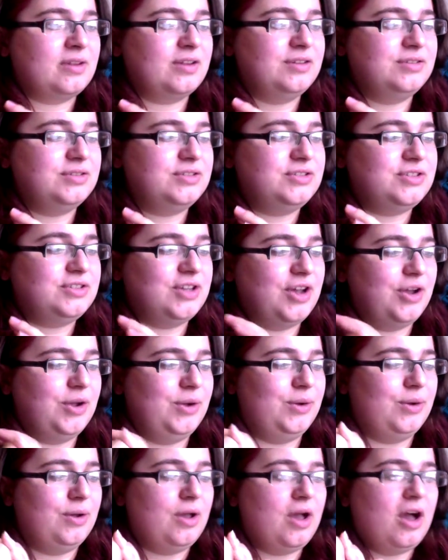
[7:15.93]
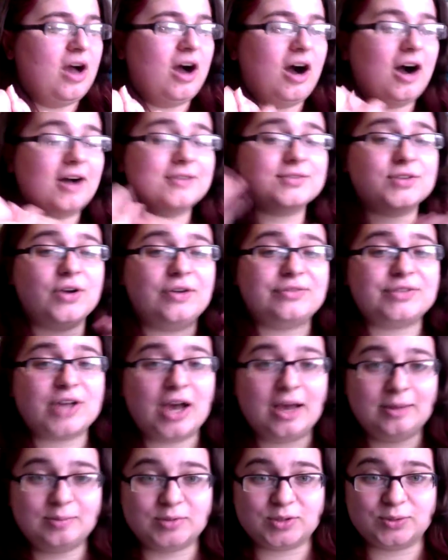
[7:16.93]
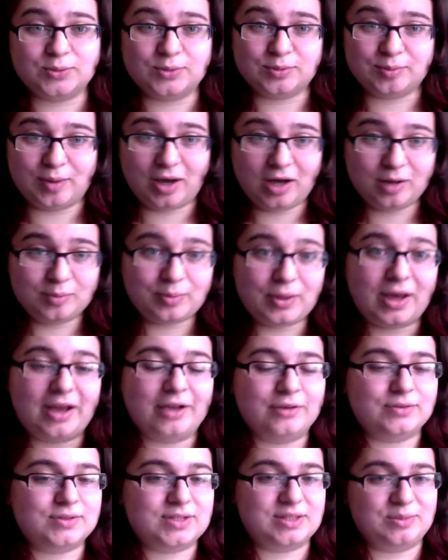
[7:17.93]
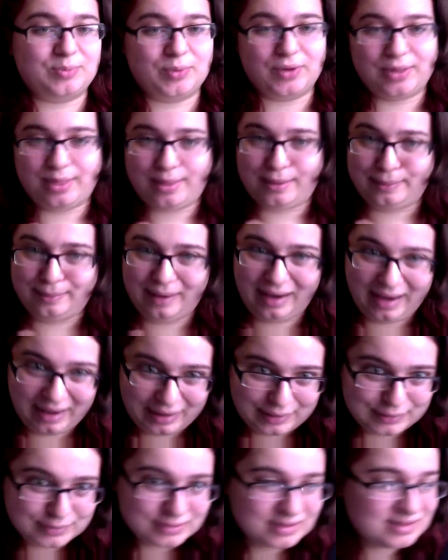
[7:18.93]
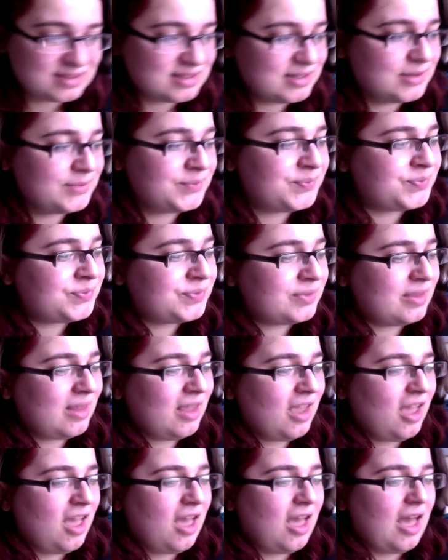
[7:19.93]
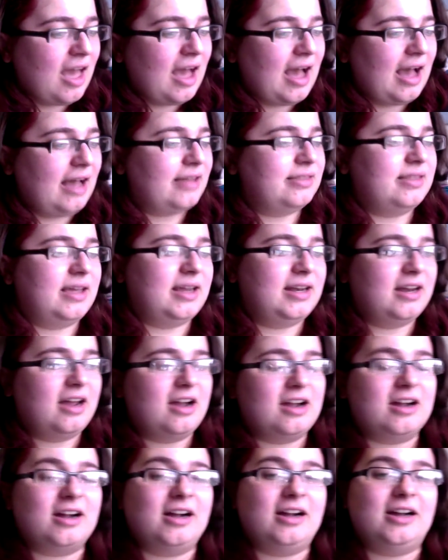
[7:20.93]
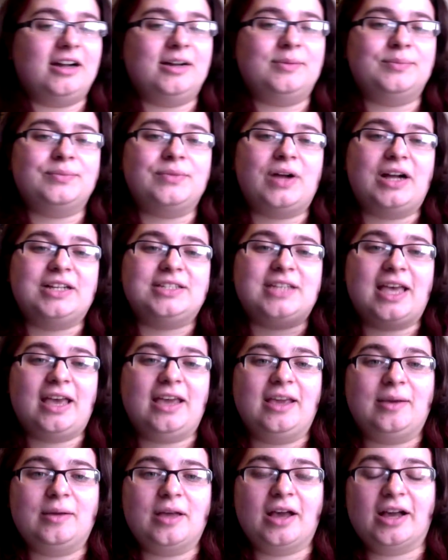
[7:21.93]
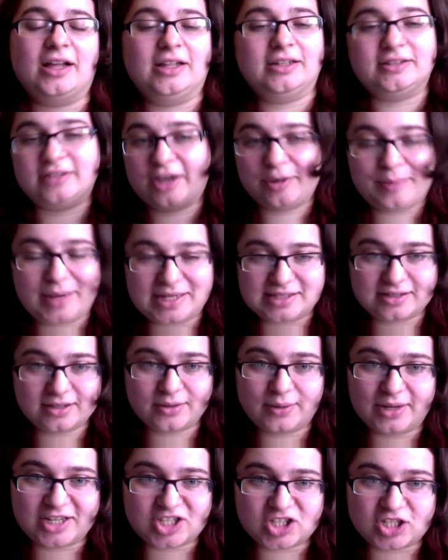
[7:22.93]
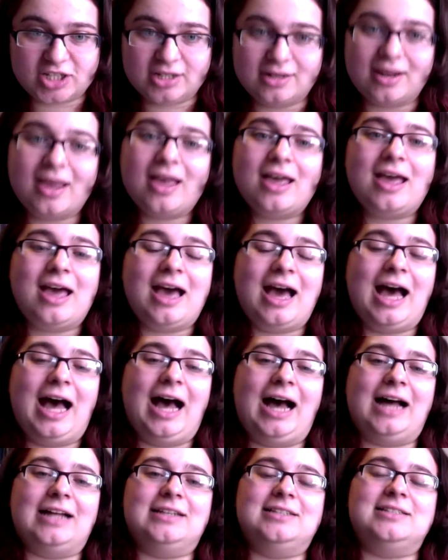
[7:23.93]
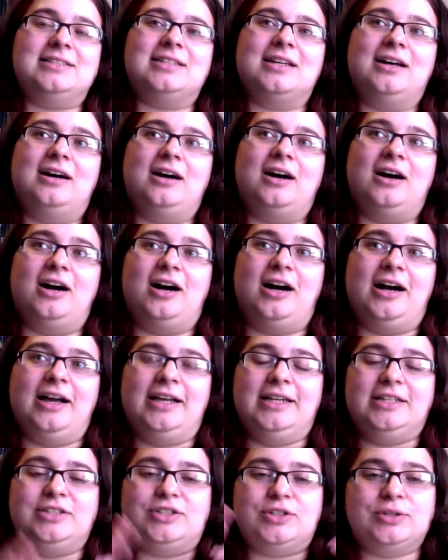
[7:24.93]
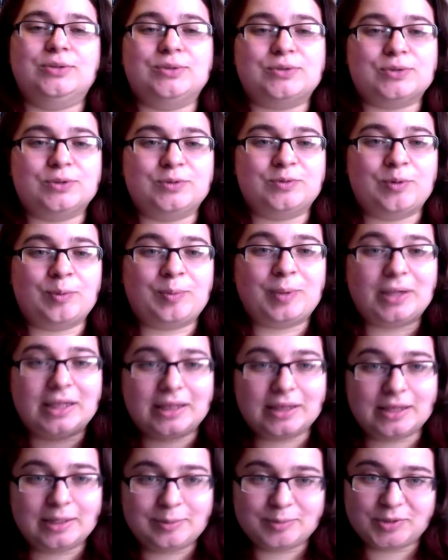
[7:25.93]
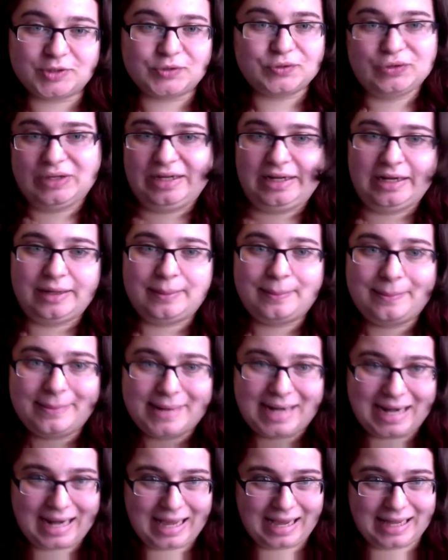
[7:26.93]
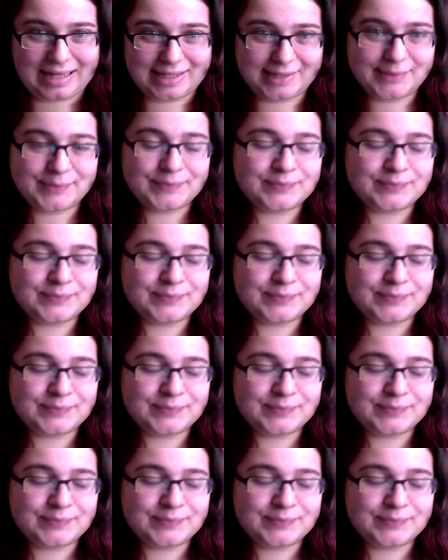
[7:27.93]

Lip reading: So after I've typed all them up, I obviously print them out, and then I go back to the question and I do sort of a preliminary plan.